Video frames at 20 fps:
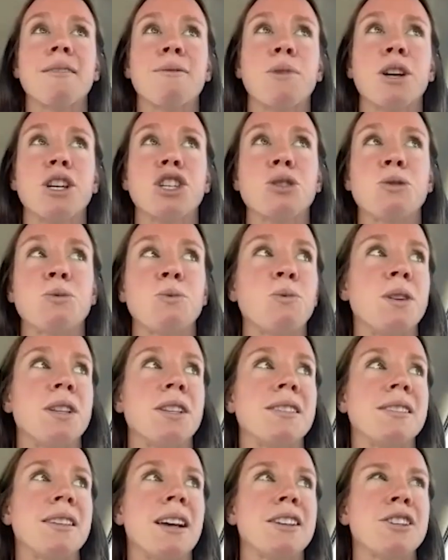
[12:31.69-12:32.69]
which was
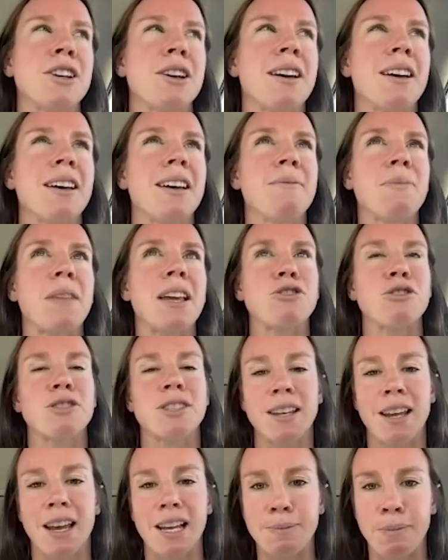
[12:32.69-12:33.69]
such a
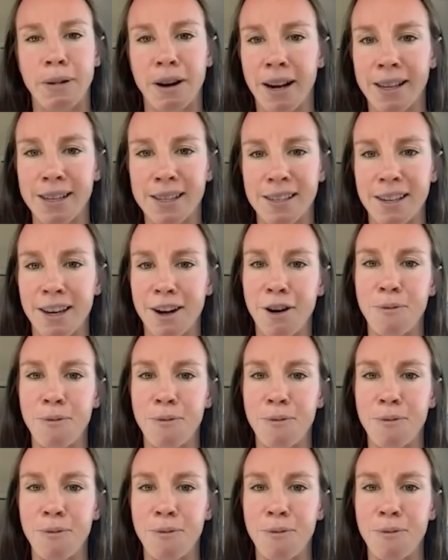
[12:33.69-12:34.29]
interesting experience,